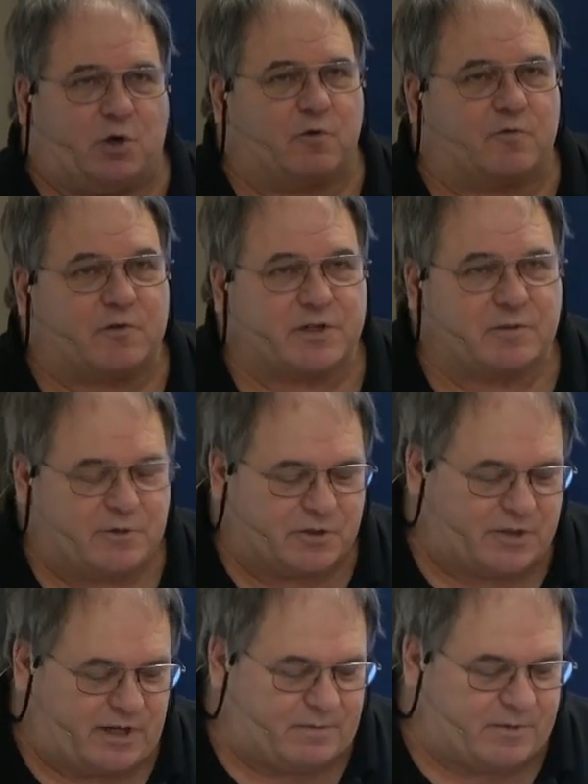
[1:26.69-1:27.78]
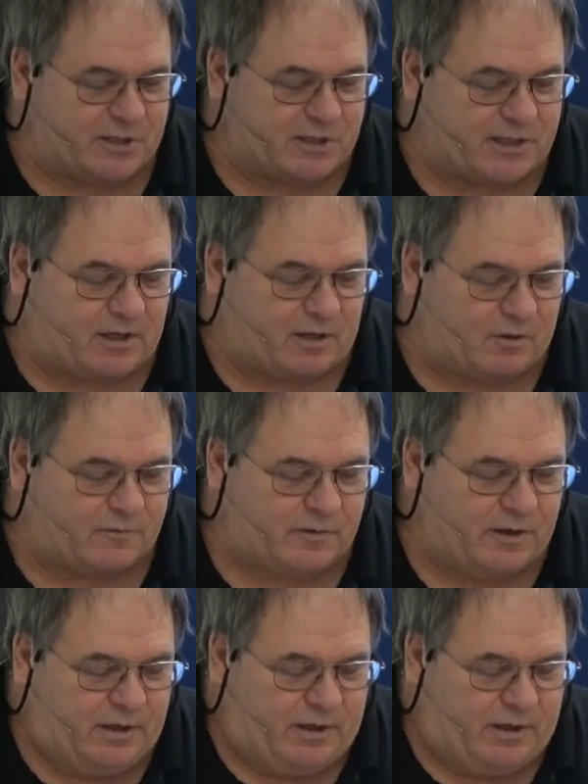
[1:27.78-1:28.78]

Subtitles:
over to the museum itself.